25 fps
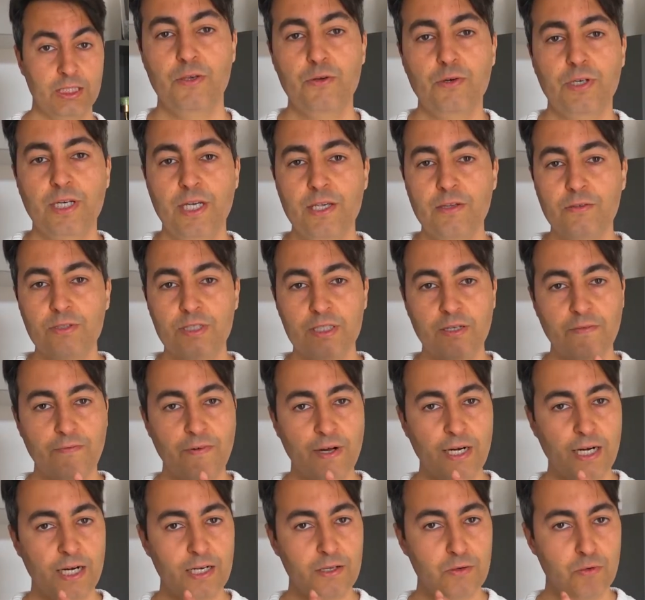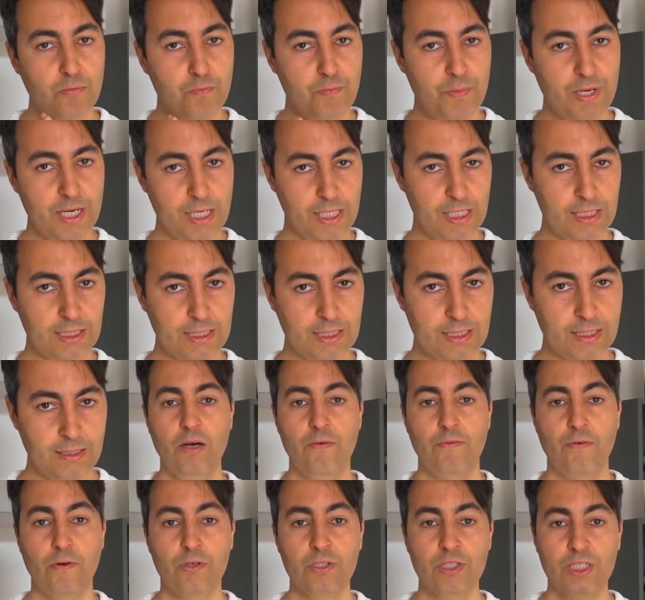You can use the funnel you built
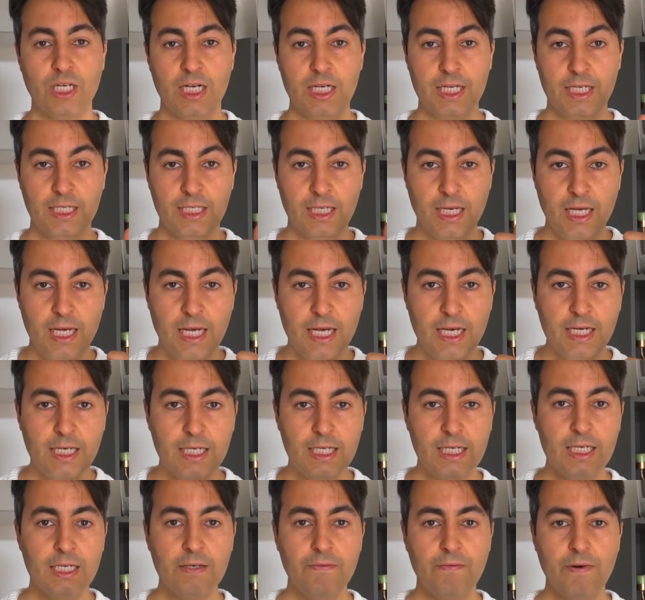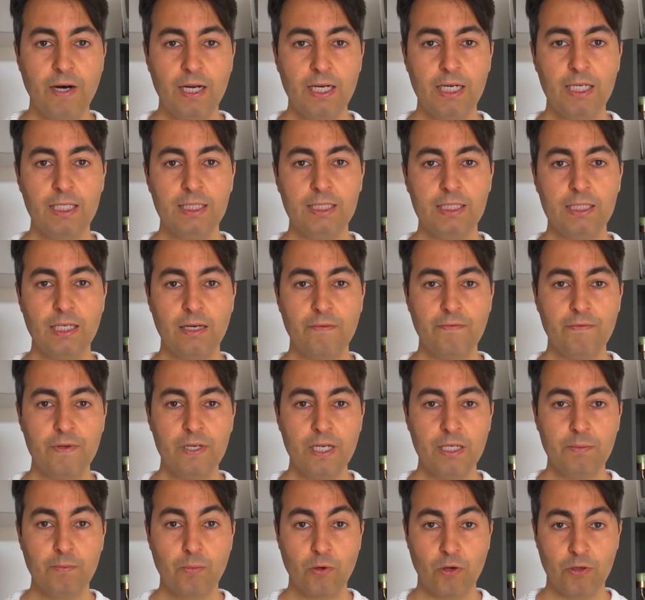for selling ClickFunnels
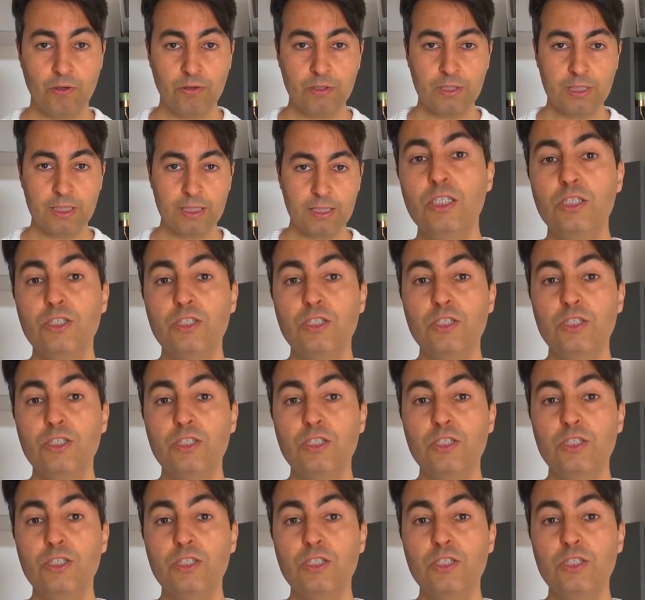affiliate products.